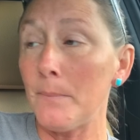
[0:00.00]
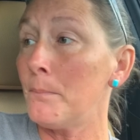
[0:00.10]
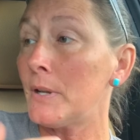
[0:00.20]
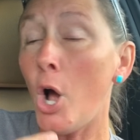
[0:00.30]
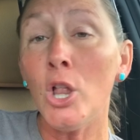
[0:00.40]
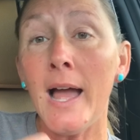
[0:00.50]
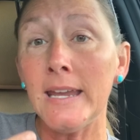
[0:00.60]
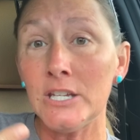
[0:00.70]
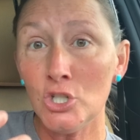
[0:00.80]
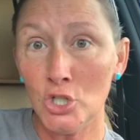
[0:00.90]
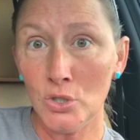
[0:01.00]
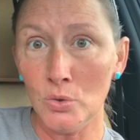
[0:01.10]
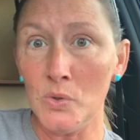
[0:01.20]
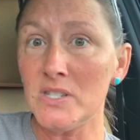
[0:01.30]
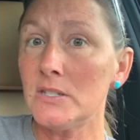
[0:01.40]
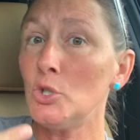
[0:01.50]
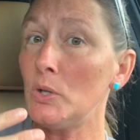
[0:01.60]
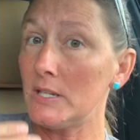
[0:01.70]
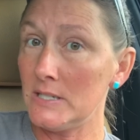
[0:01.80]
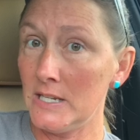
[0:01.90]
But all I can do is to
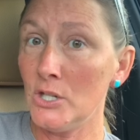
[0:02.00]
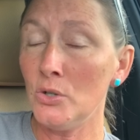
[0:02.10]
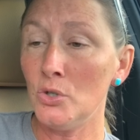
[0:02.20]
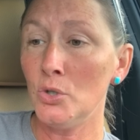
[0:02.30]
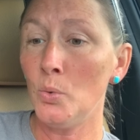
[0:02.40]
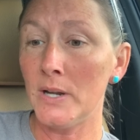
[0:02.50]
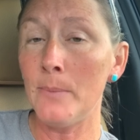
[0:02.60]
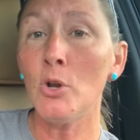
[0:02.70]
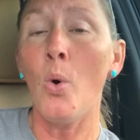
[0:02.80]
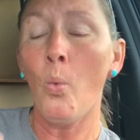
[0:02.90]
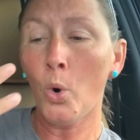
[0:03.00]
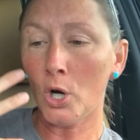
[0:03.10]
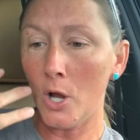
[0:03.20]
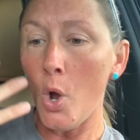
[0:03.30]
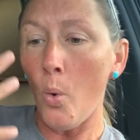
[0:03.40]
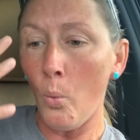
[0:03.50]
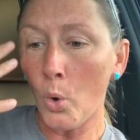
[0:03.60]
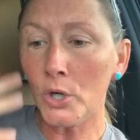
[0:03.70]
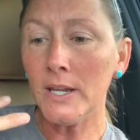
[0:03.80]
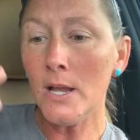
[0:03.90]
continue to do what I'm work
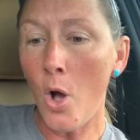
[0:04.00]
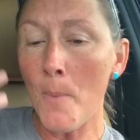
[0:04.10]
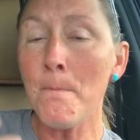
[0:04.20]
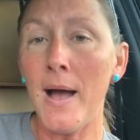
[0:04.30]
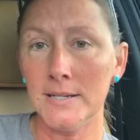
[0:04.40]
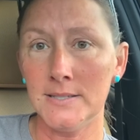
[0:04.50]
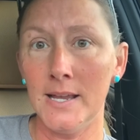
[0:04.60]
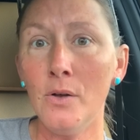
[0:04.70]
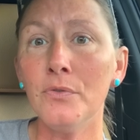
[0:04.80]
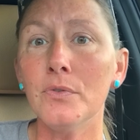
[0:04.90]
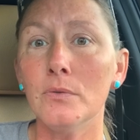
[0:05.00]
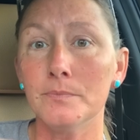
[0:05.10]
working on myself